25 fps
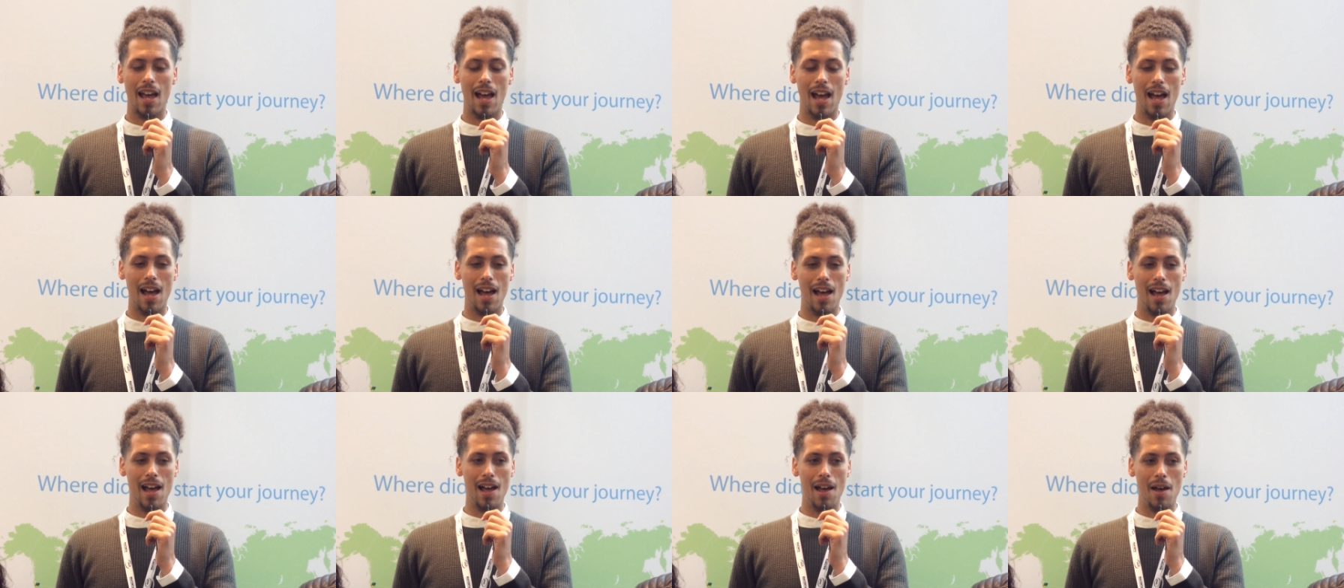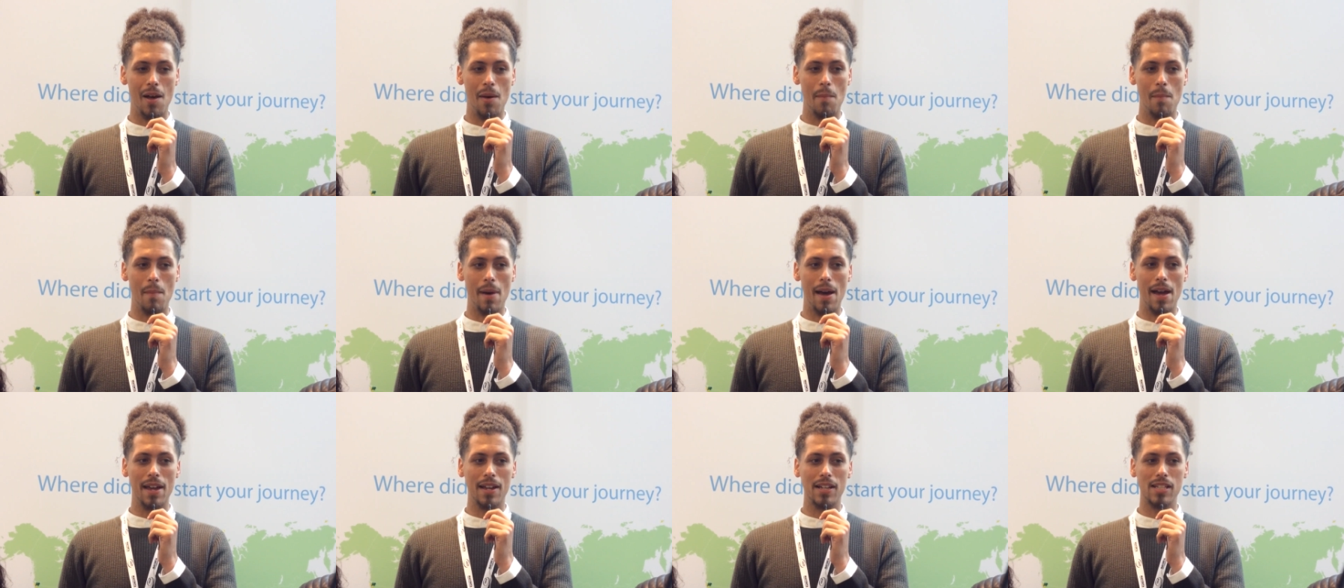Uh,
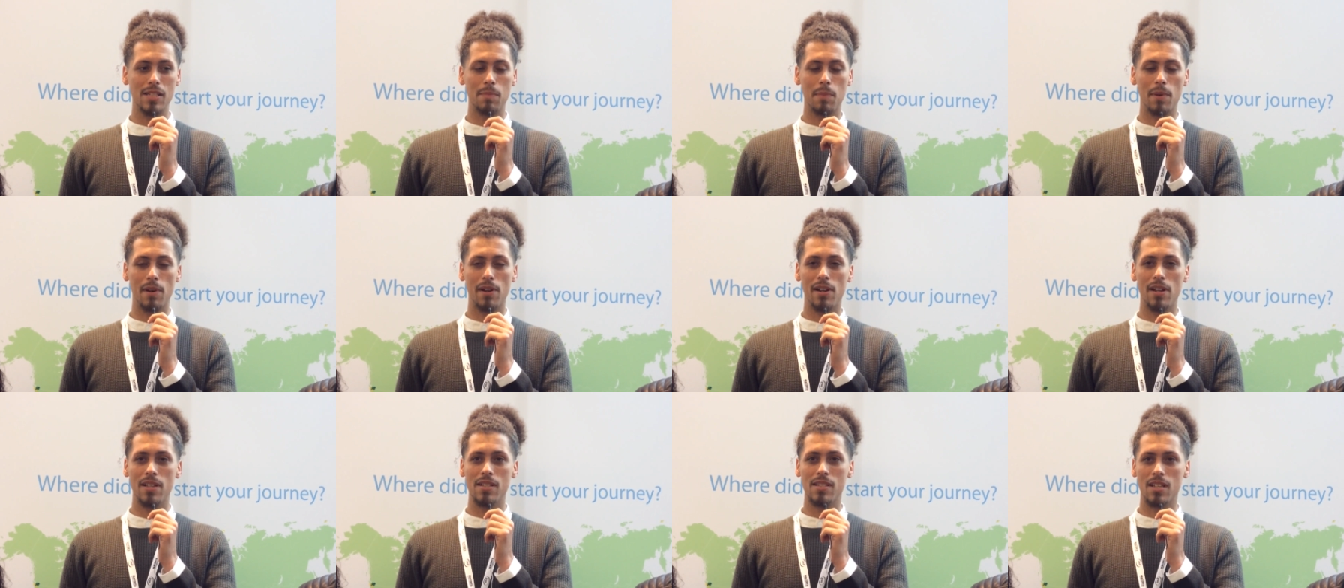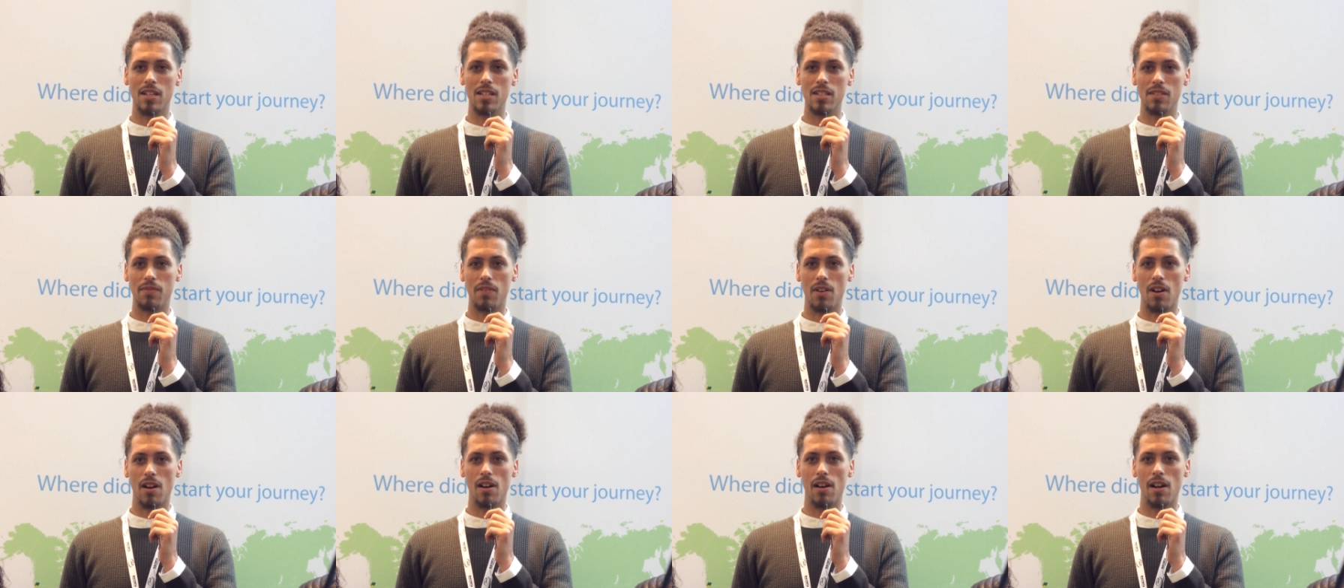my experience thus
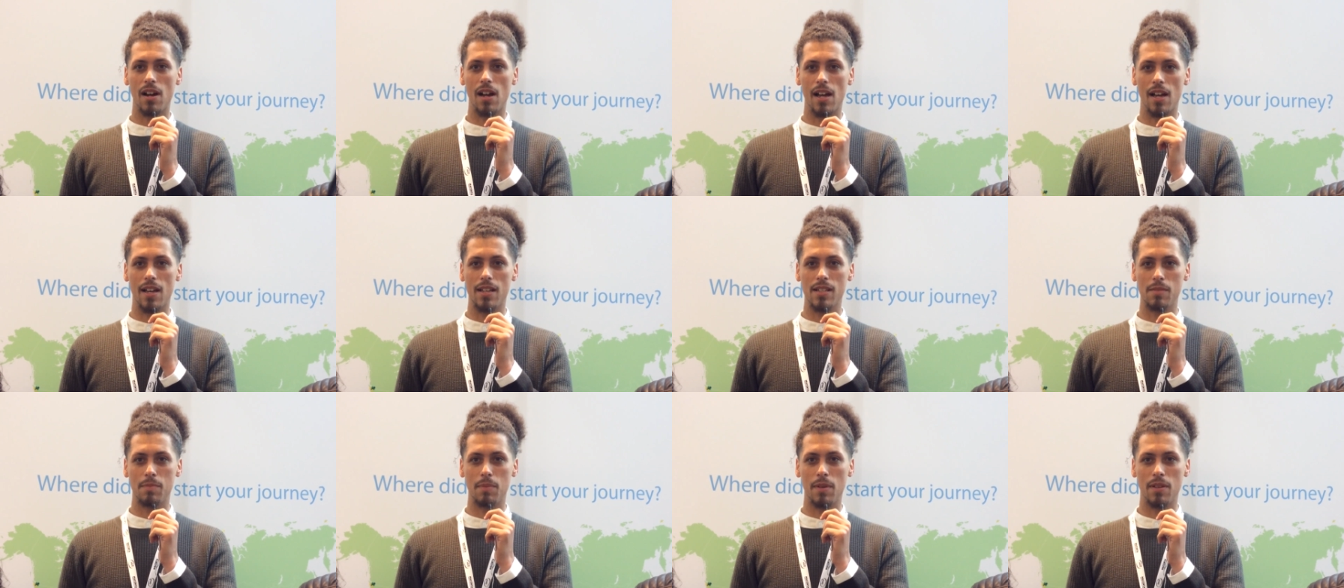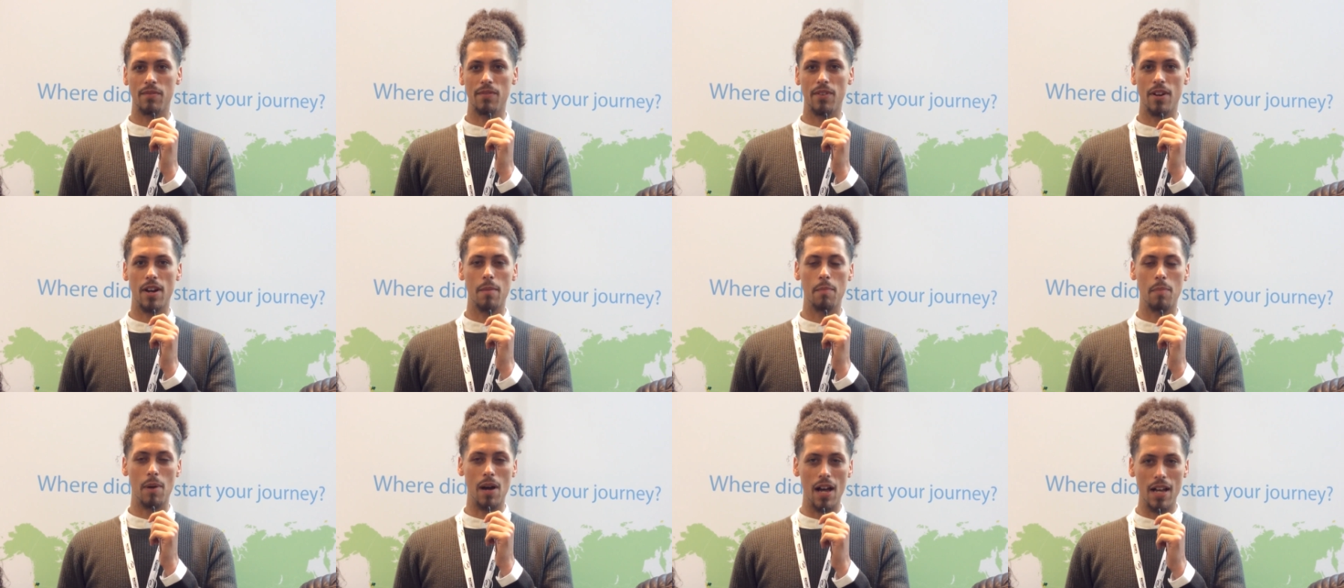far has been
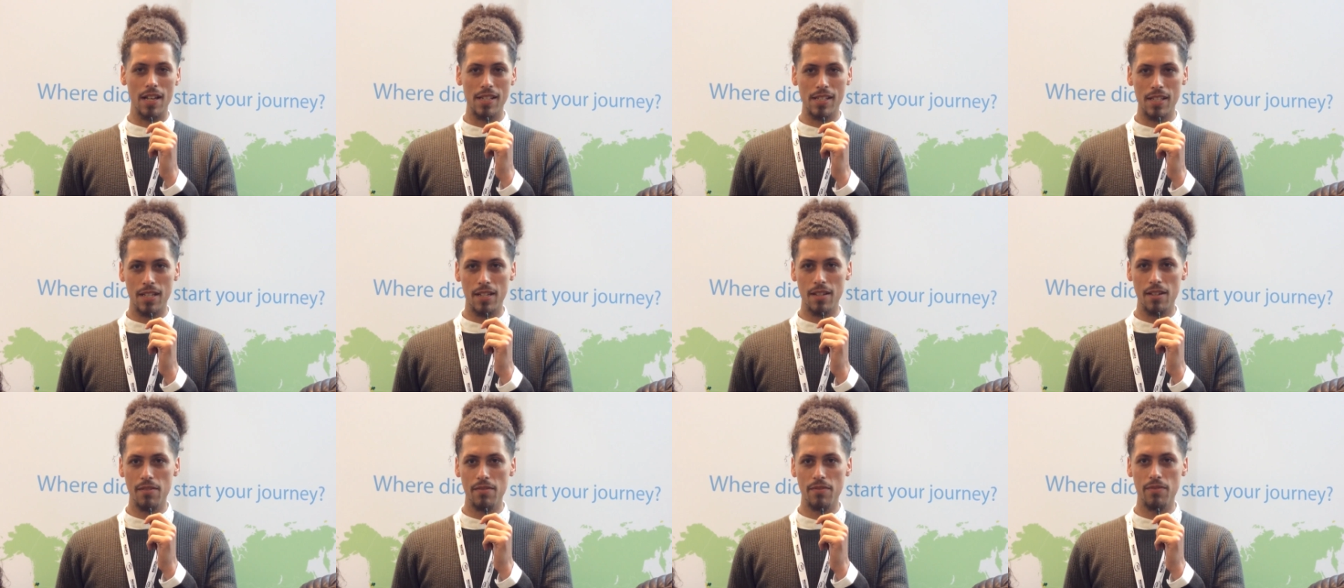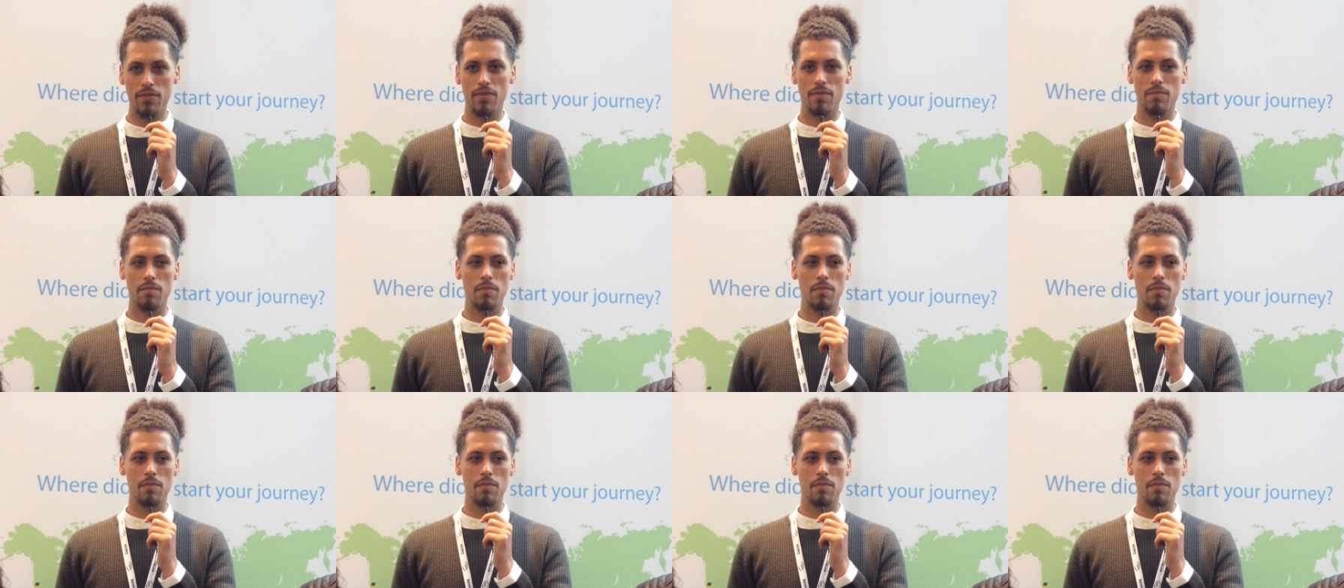very positive,